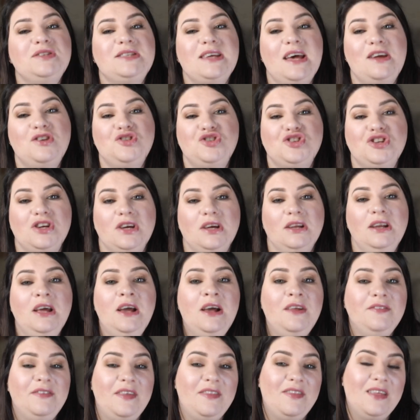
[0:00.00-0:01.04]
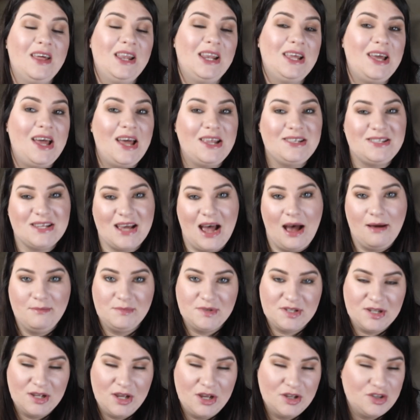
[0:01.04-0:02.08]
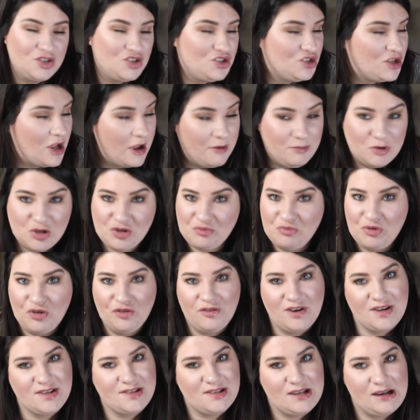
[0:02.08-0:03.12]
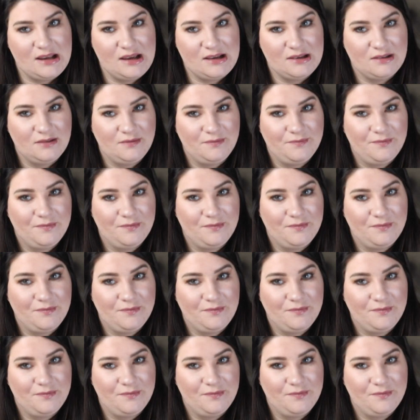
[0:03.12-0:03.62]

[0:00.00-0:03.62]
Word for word: attention, then they'll adapt so much more easily.